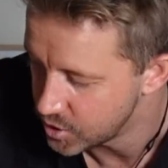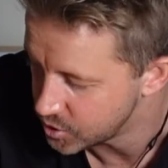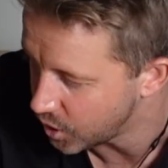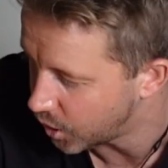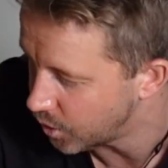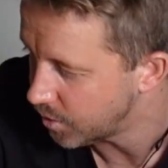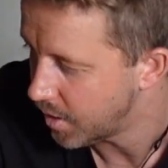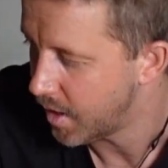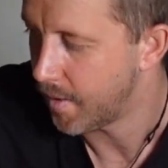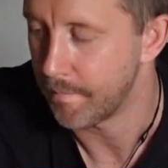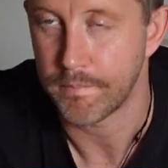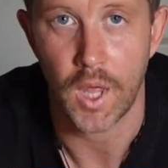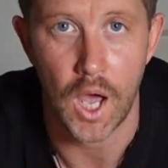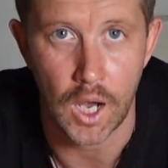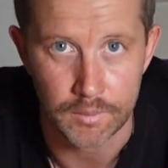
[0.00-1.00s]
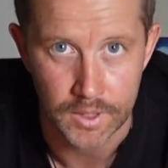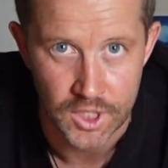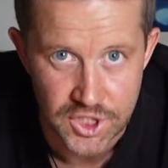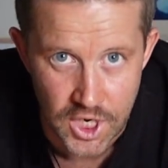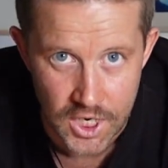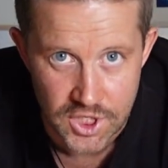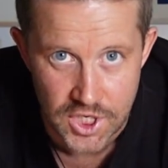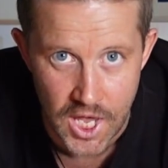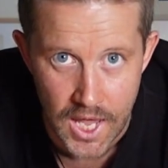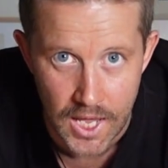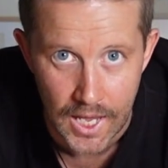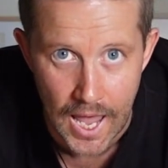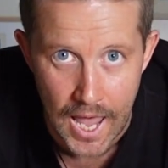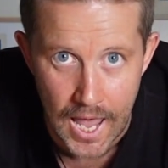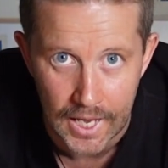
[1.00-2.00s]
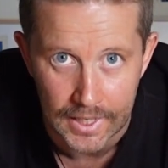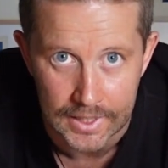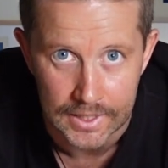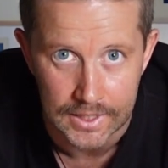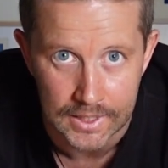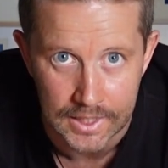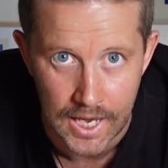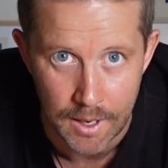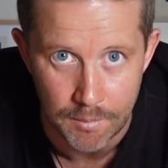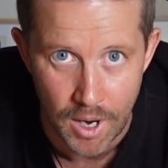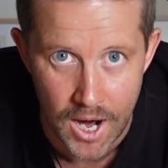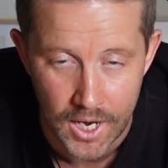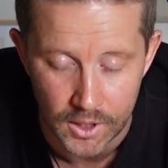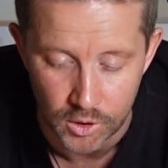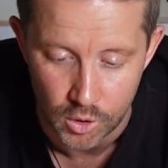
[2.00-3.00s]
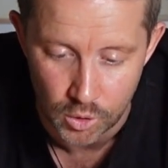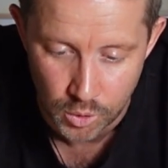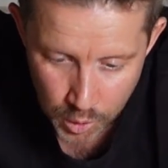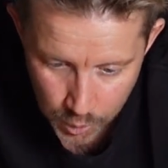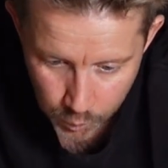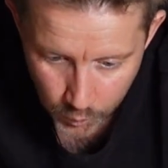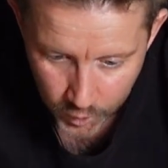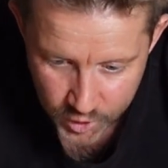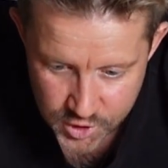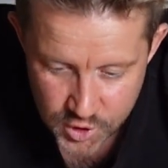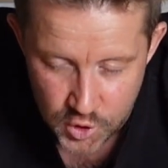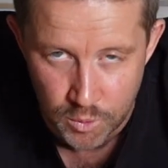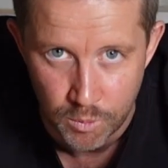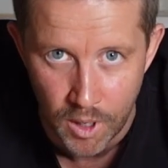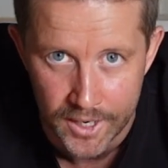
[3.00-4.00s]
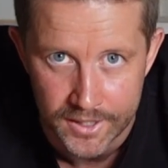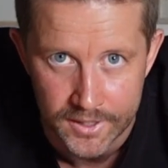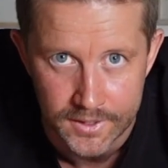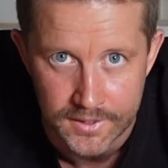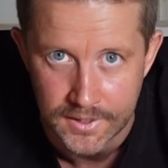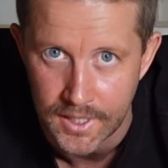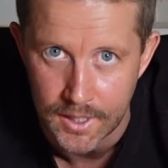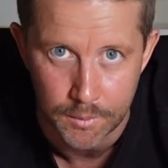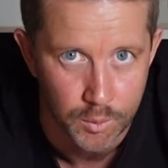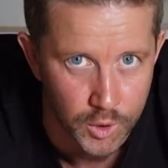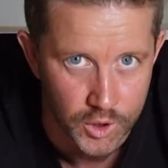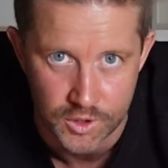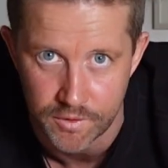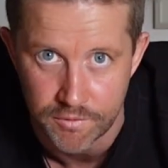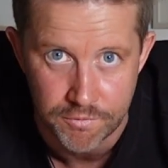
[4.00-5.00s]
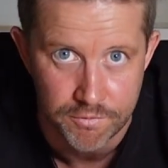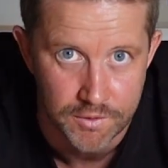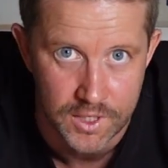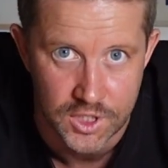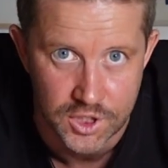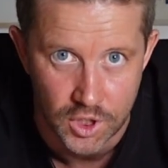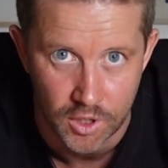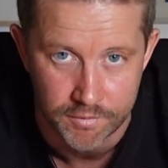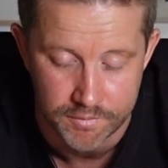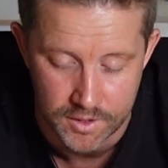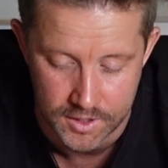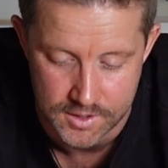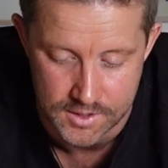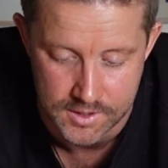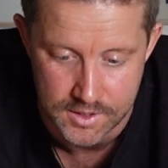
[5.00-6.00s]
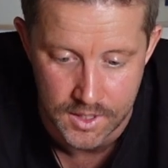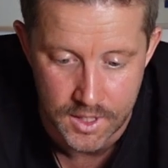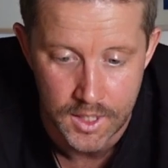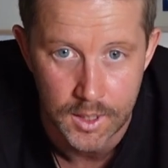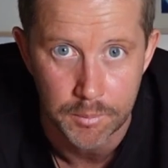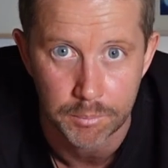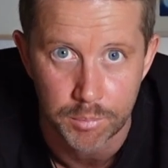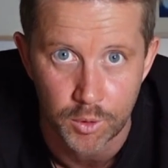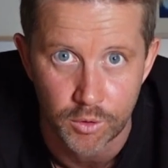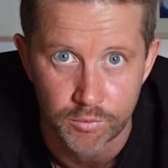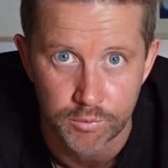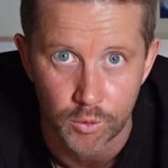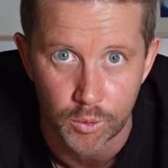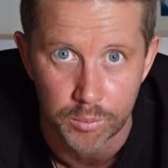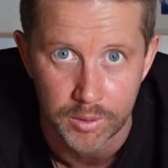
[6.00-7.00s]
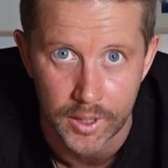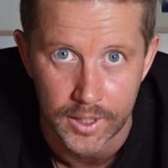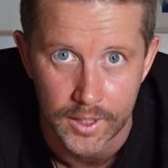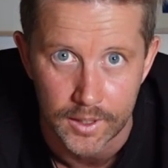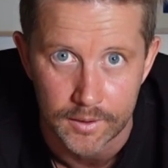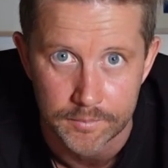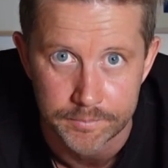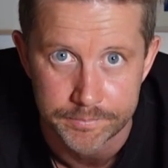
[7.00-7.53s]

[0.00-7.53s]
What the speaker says: So I'm going to change the camera angle. We're going to zoom right in and we're going to finish off this beautiful platter.